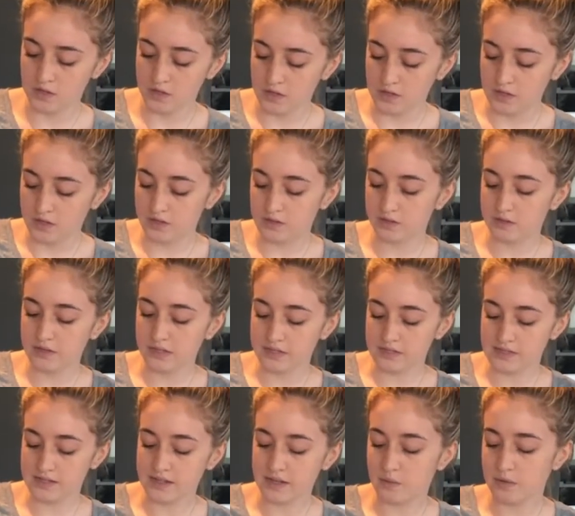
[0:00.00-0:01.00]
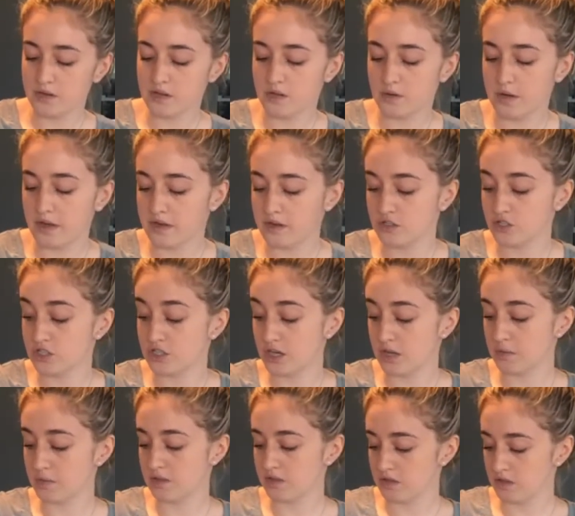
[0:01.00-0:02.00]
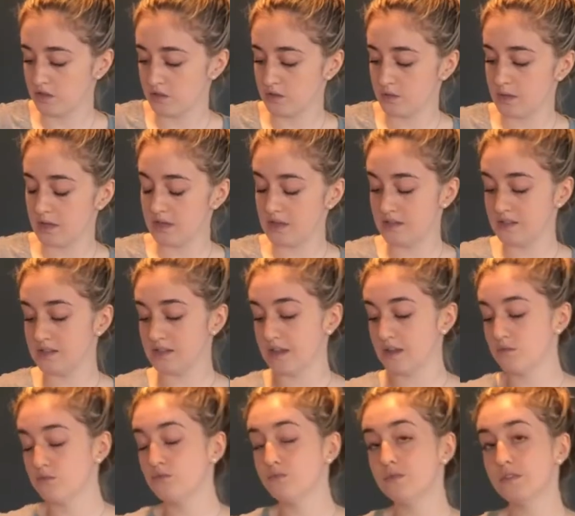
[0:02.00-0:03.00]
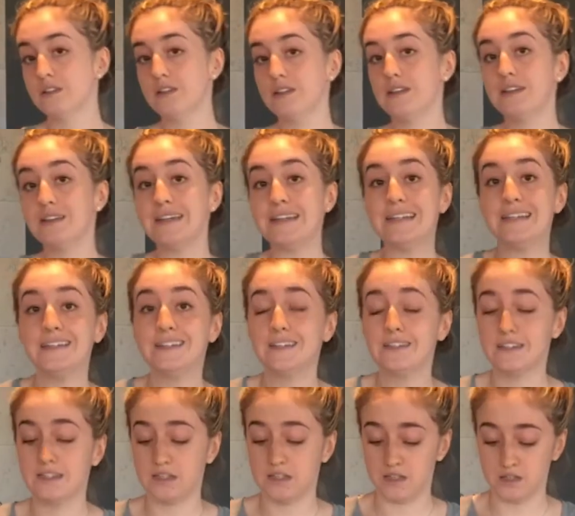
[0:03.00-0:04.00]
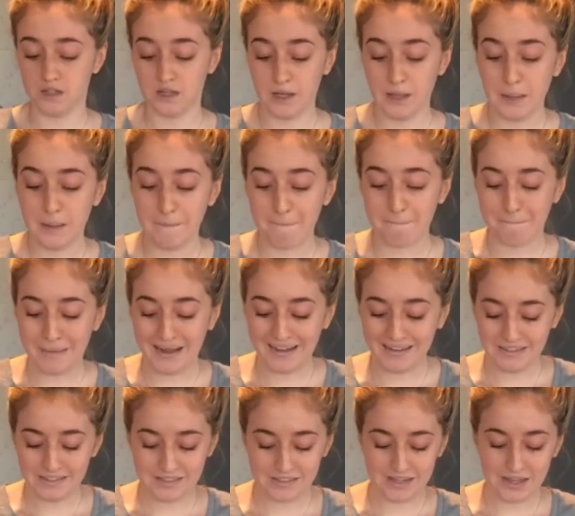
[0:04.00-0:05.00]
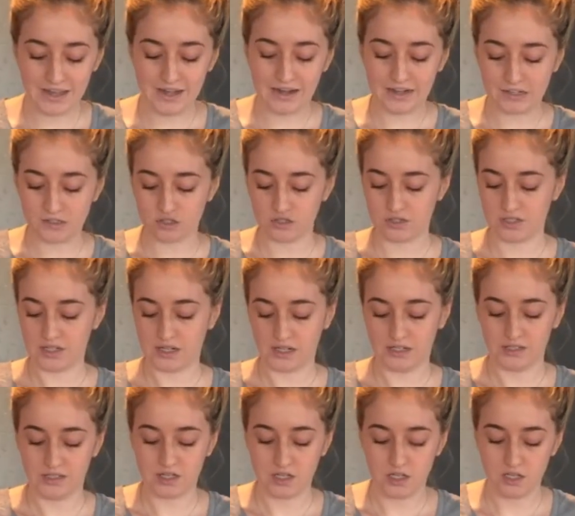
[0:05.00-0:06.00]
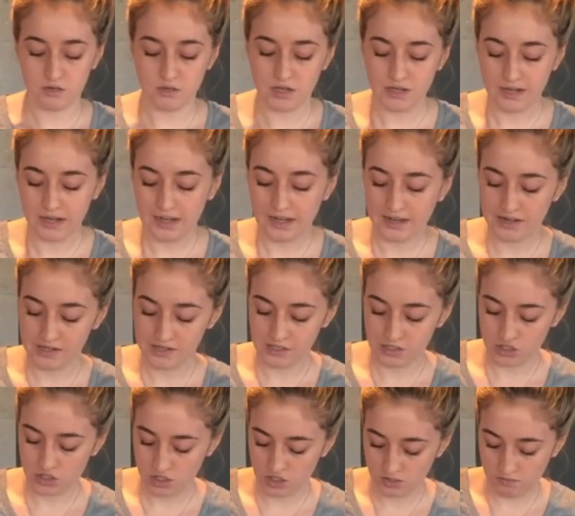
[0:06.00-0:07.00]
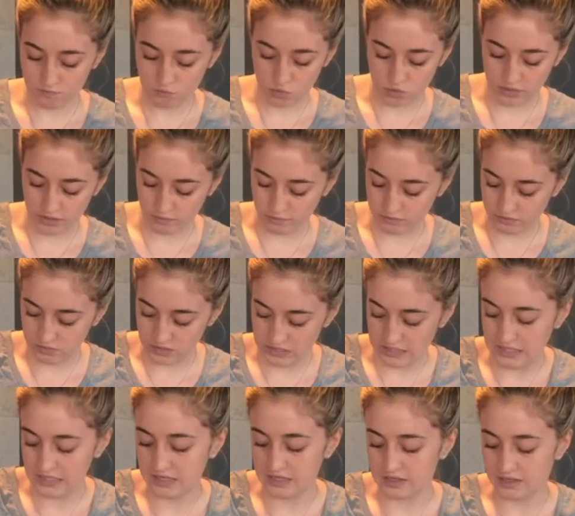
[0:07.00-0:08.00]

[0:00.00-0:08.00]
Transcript: Now the next thing I want to go ahead and share with you is a really easy mindset exercise that you can add into your morning routine.